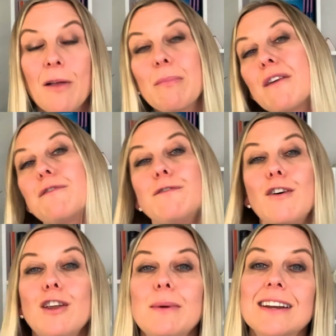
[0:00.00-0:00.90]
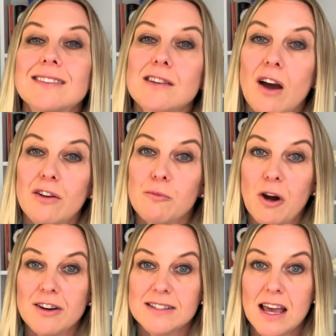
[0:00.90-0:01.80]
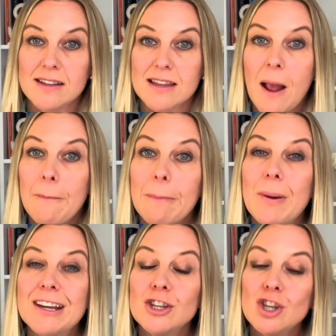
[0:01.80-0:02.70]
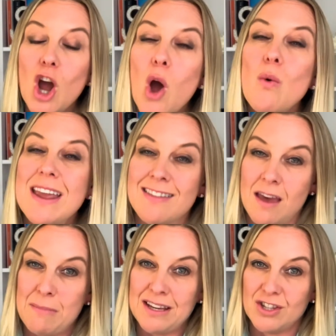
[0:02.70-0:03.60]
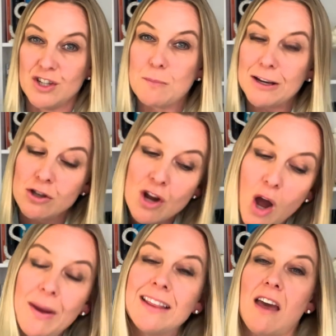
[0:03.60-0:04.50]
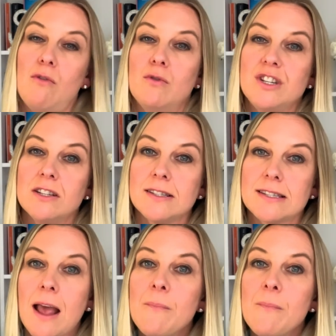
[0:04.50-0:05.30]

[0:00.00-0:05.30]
By following this kind of process, by knowing their message, by knowing their audience,